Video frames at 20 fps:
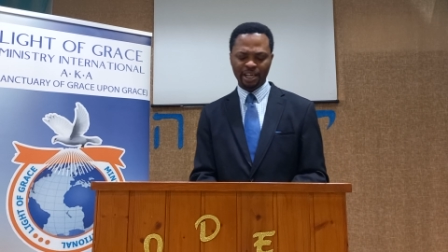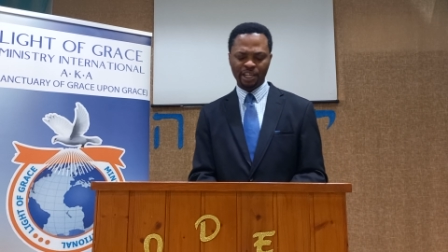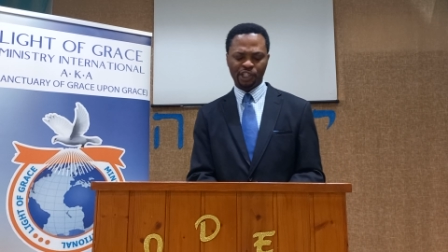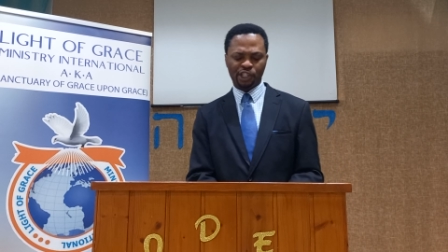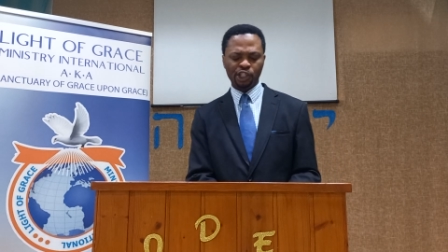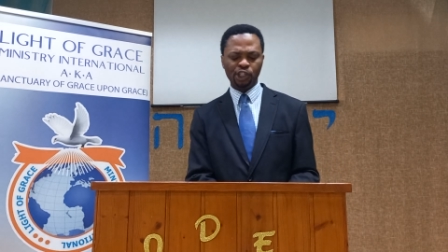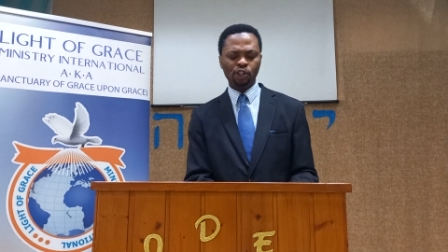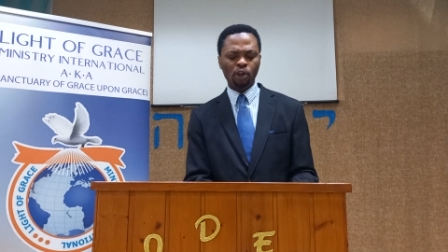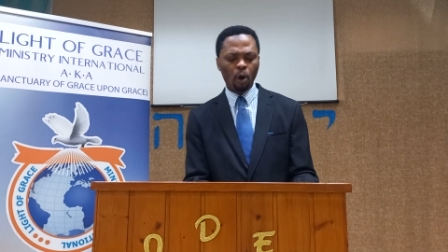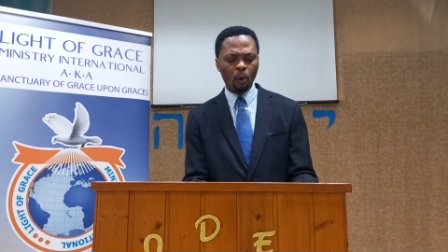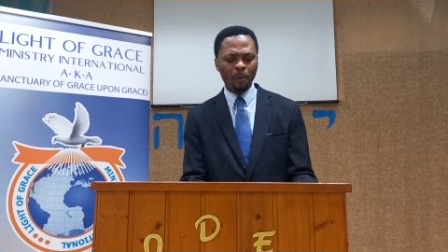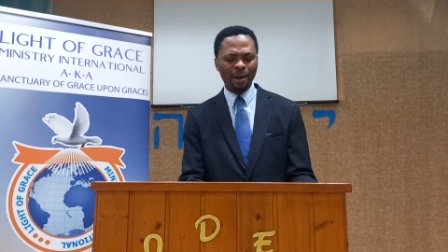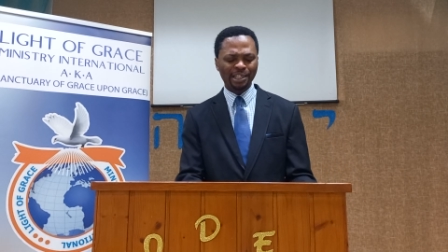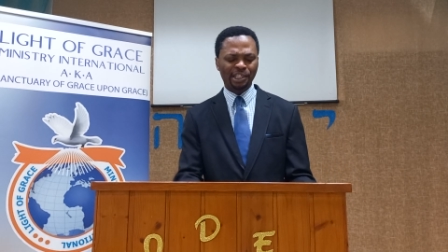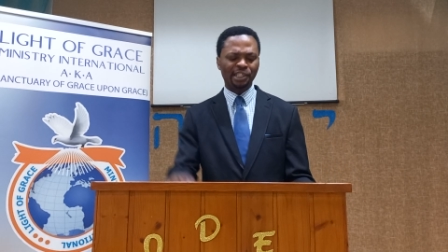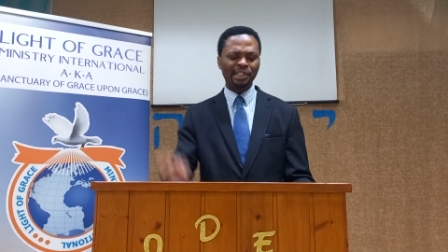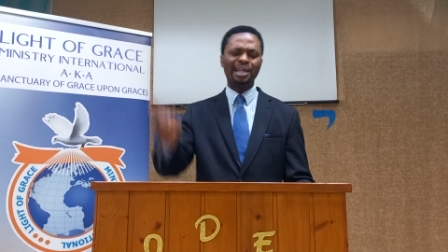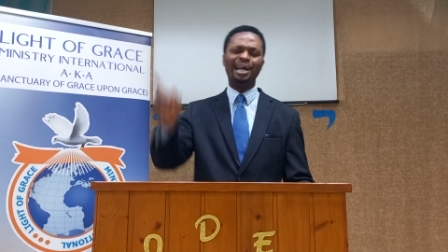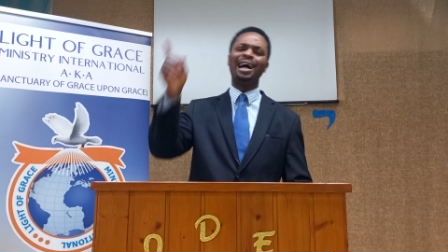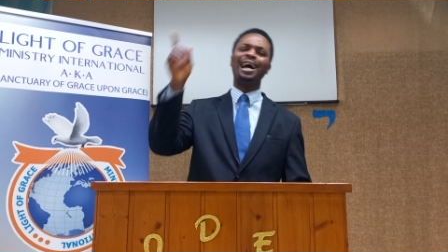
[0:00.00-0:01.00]
She knew when
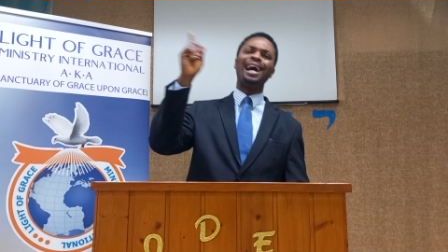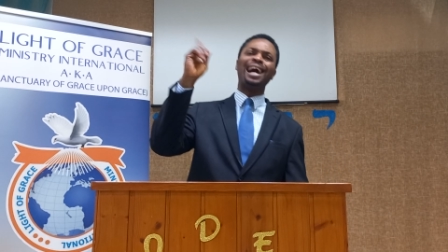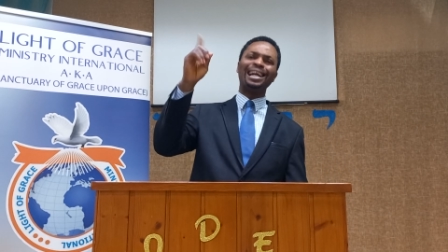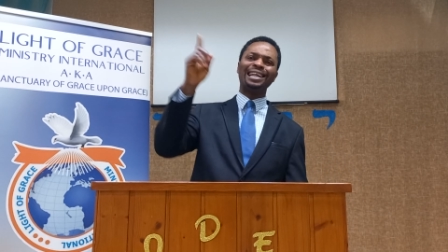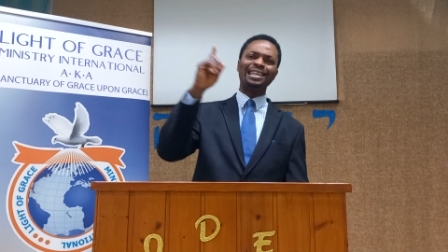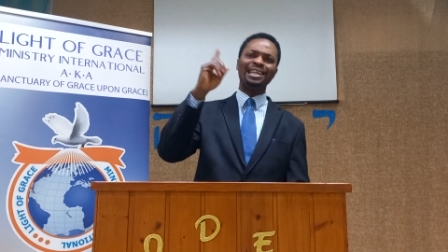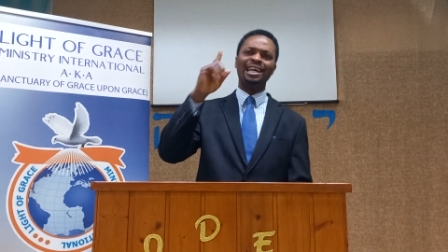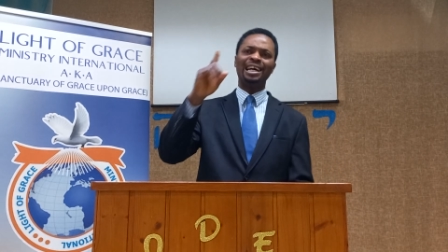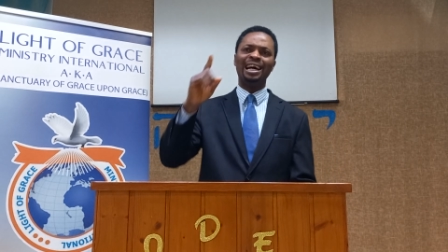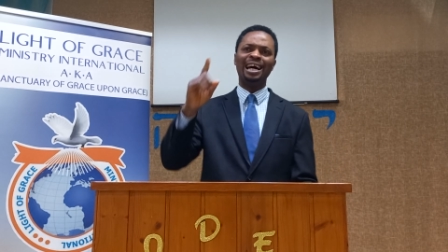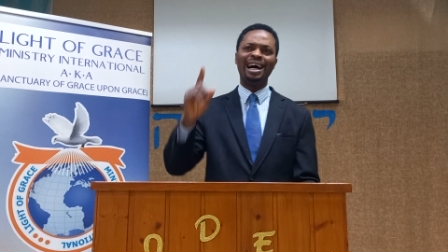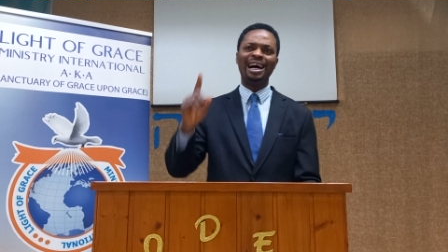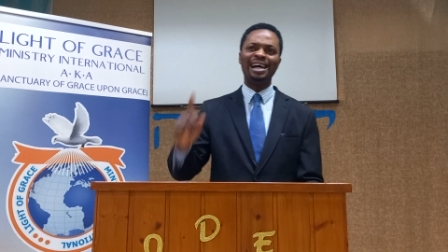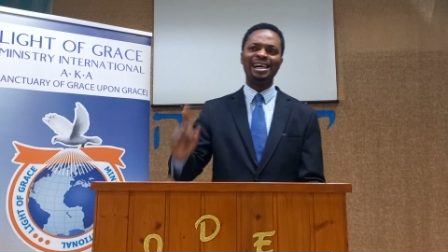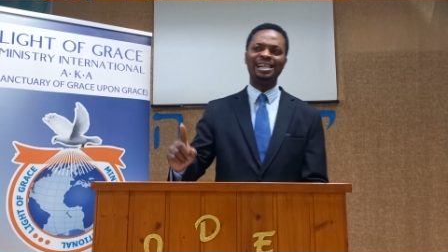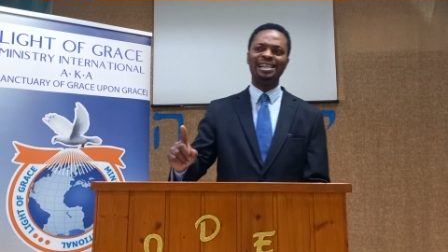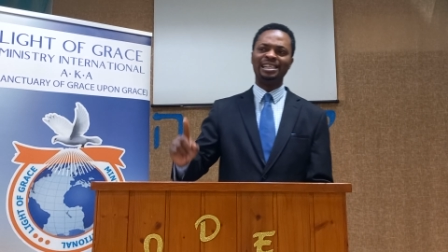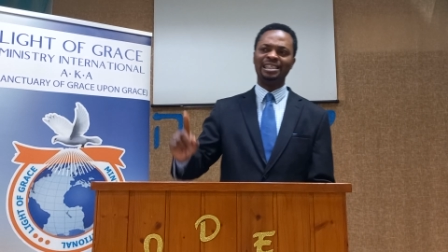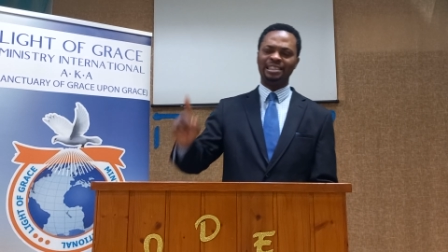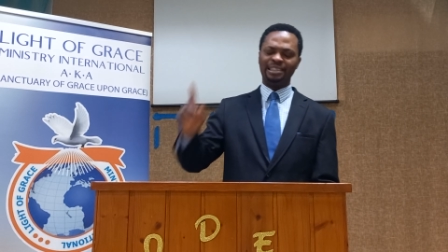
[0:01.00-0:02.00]
she had
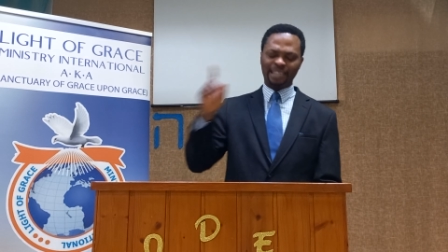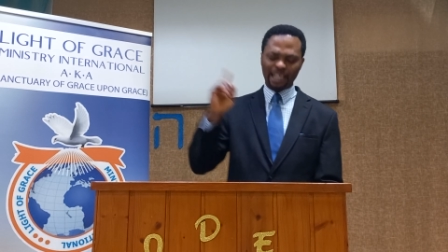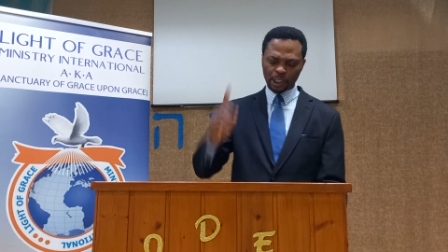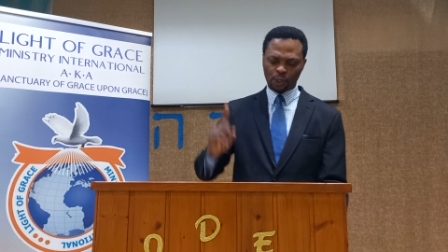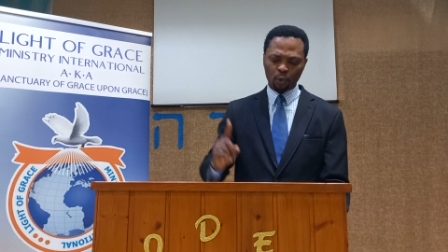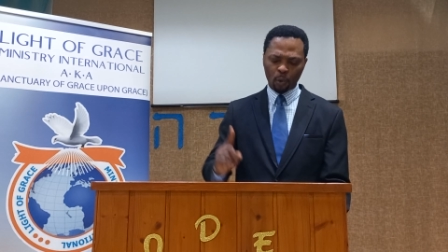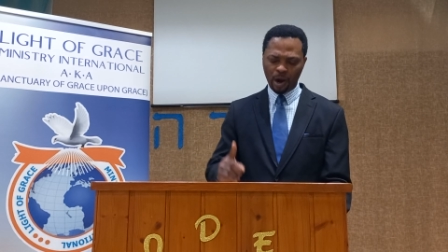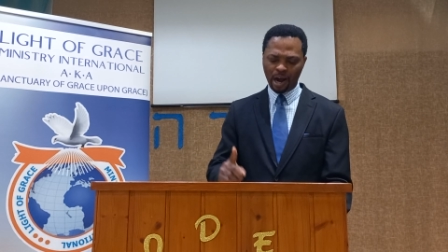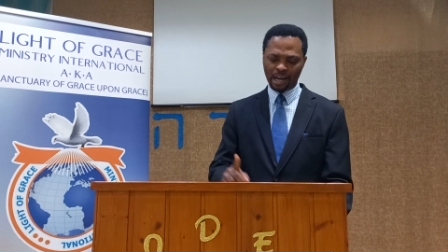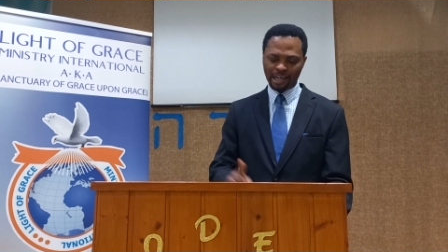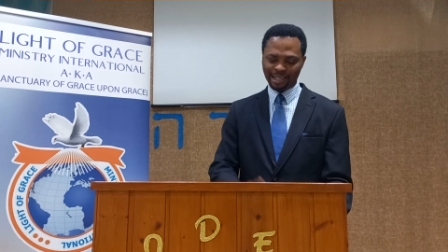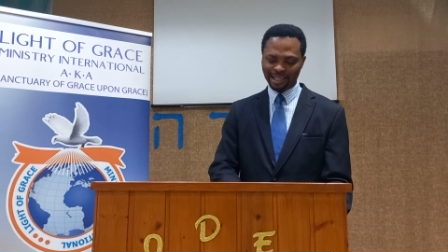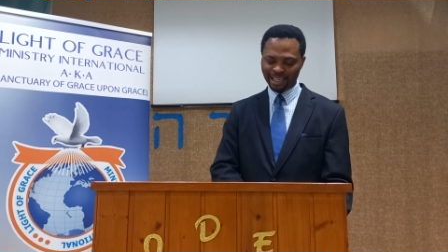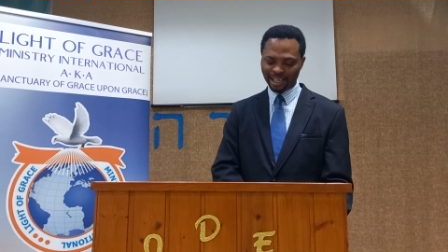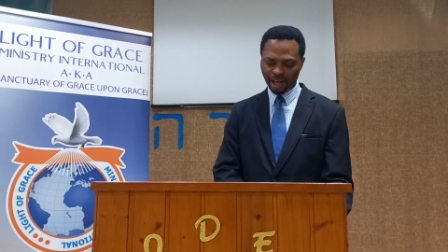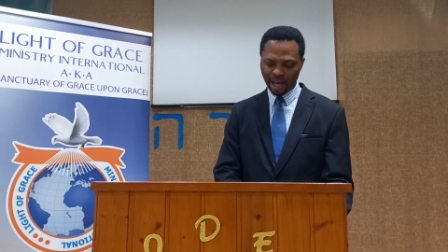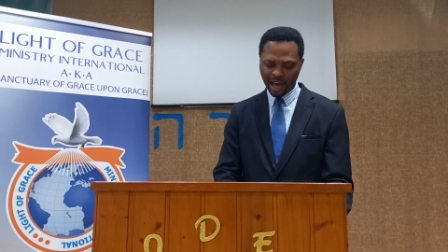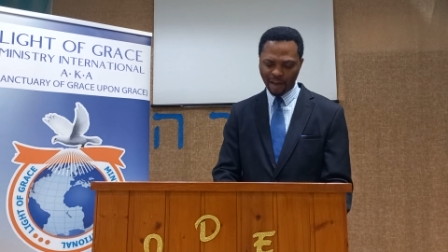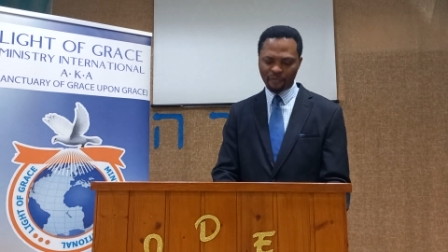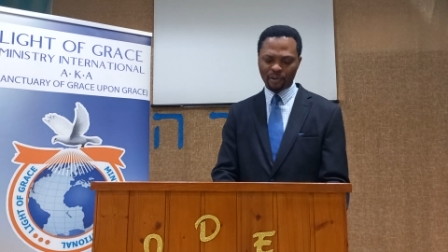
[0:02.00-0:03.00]
this
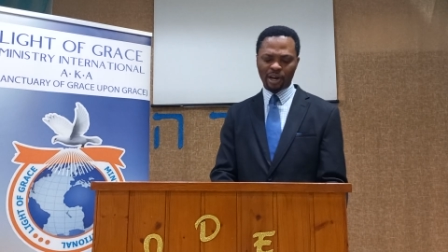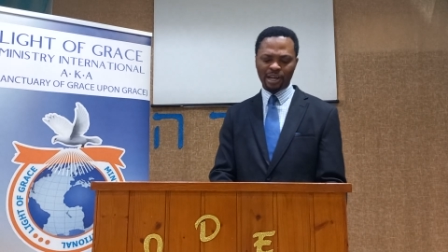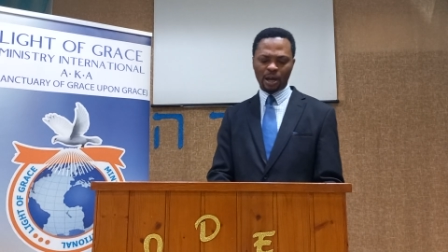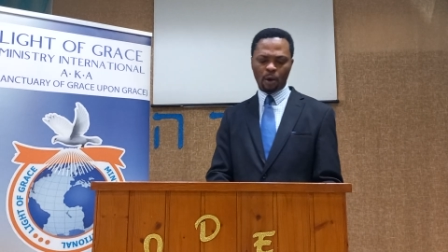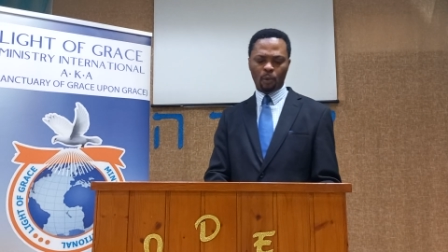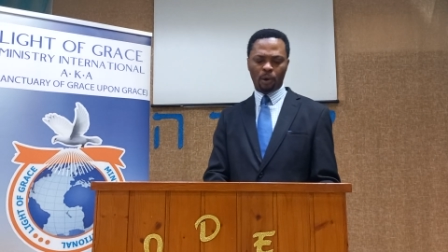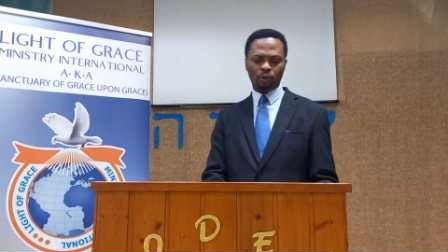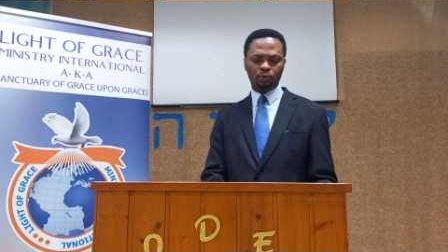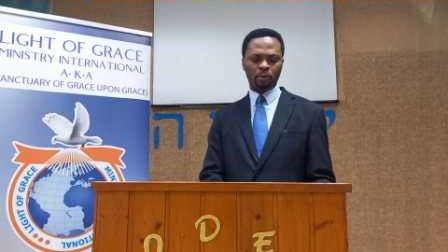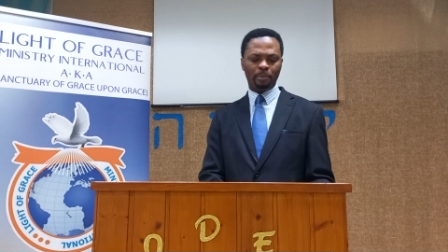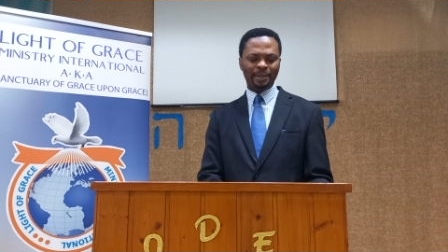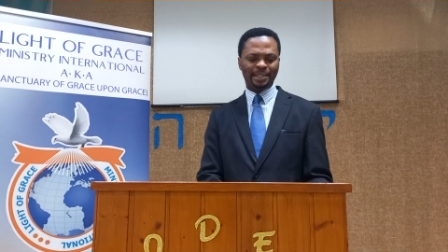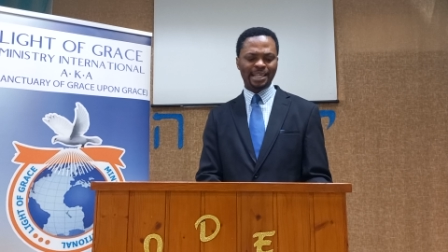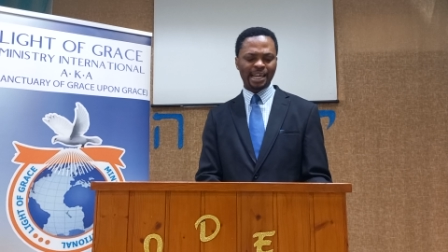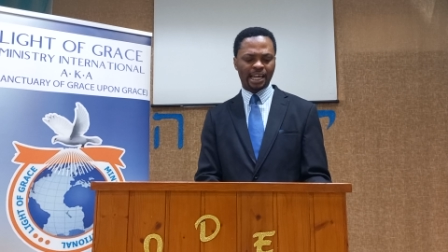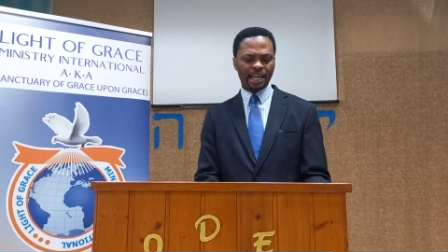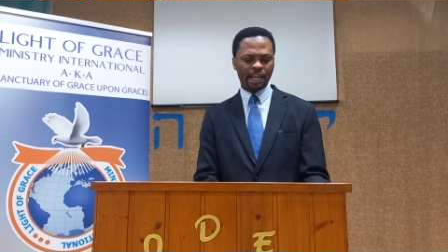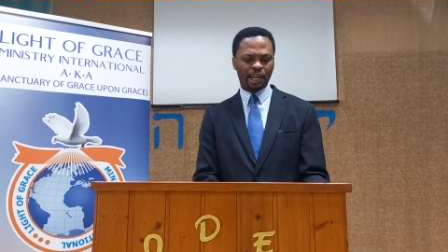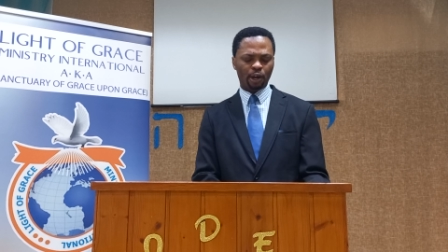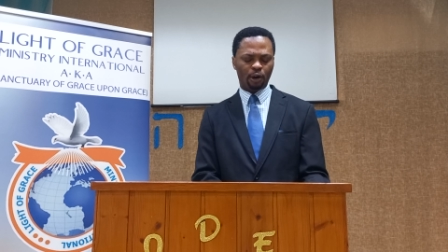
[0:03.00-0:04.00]
one, every other one will be
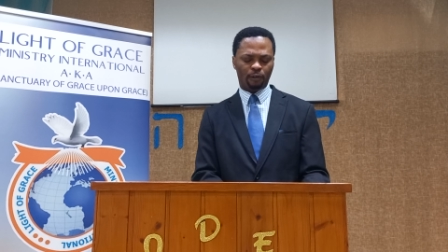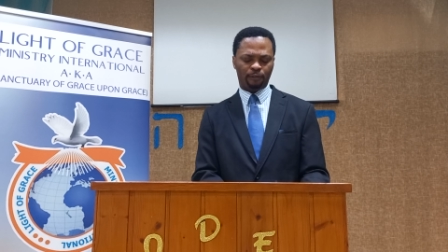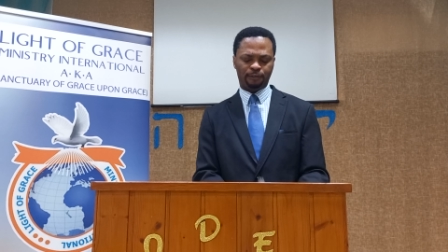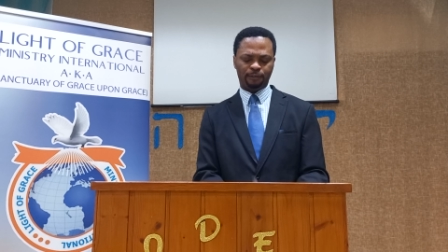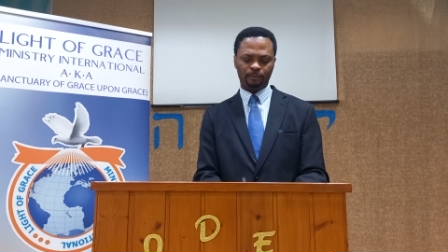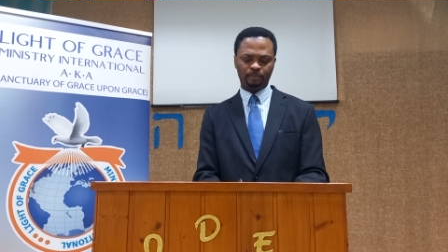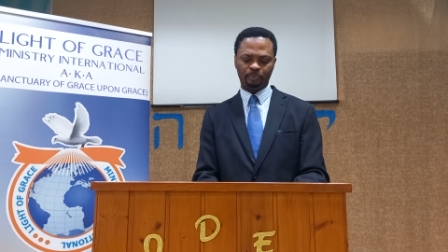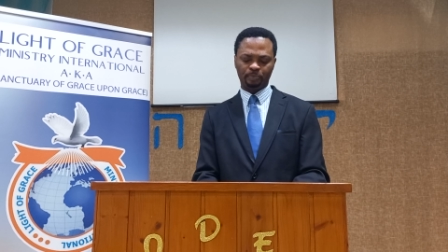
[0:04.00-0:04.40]
taken care of.